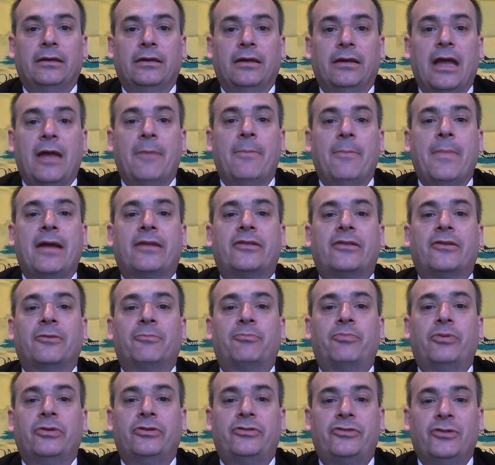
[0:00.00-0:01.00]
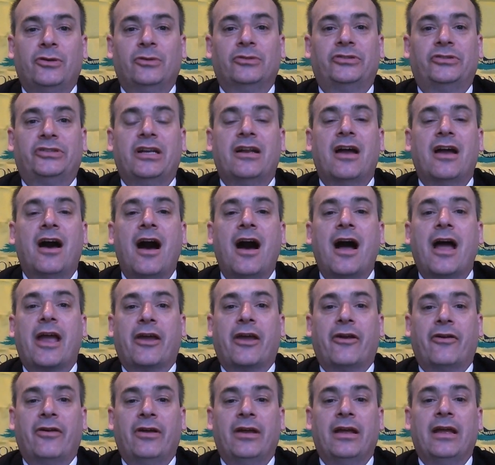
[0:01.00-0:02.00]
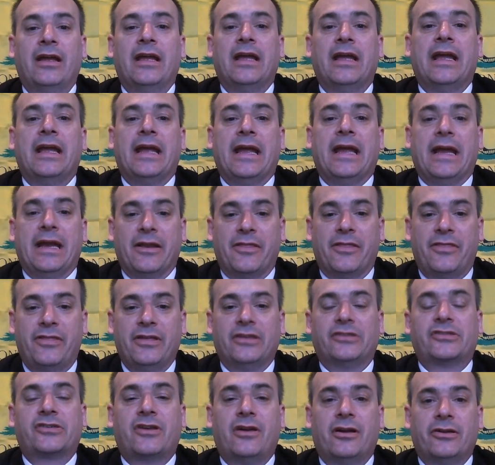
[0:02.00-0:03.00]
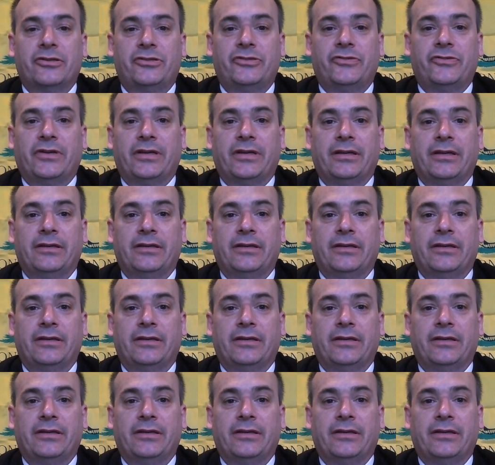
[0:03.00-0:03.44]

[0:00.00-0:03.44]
and make them produce and hire in this country.